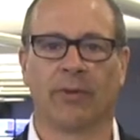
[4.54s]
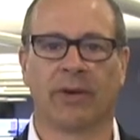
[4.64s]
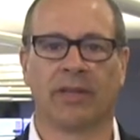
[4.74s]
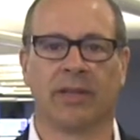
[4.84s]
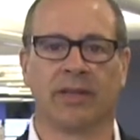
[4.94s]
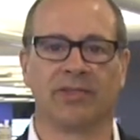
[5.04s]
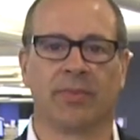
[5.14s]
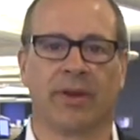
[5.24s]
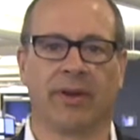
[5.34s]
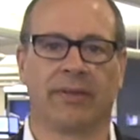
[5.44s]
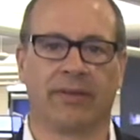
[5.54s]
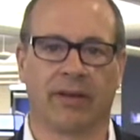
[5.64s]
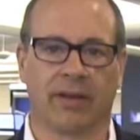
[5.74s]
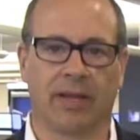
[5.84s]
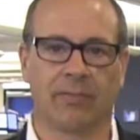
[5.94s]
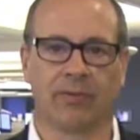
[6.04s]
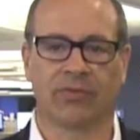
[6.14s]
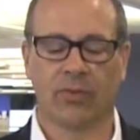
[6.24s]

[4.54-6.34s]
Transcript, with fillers: everyone. Jim Barrett, April